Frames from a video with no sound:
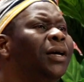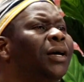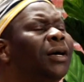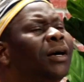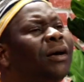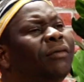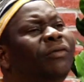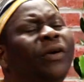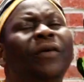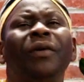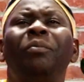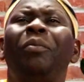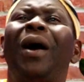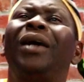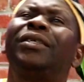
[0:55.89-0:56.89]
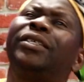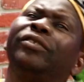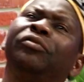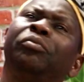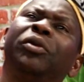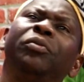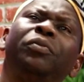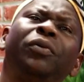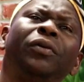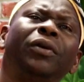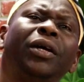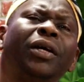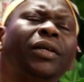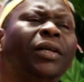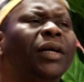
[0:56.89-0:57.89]
very passive people,
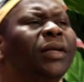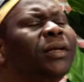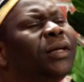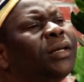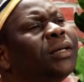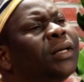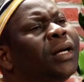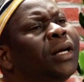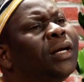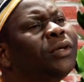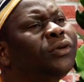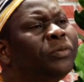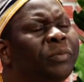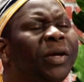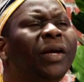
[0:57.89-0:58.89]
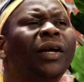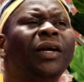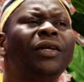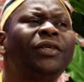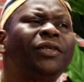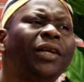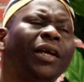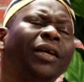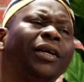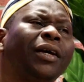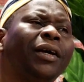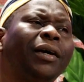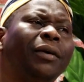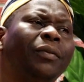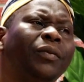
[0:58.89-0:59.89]
and to me it's like
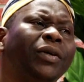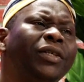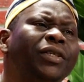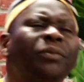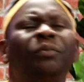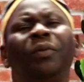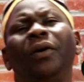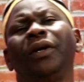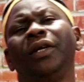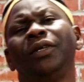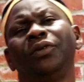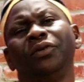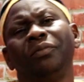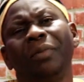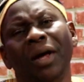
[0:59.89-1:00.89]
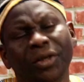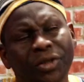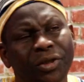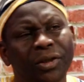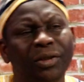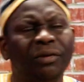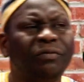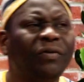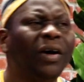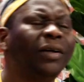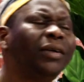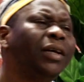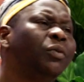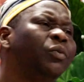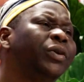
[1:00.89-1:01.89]
it's important to mention the fact
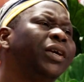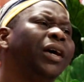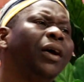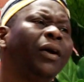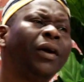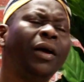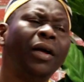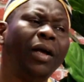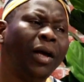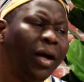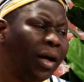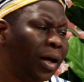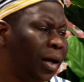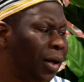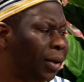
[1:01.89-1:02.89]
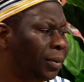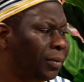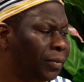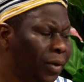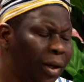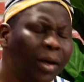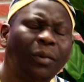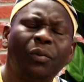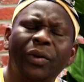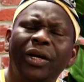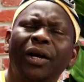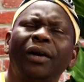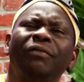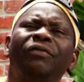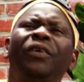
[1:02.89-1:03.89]
that we are
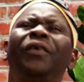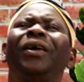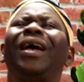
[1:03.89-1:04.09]
very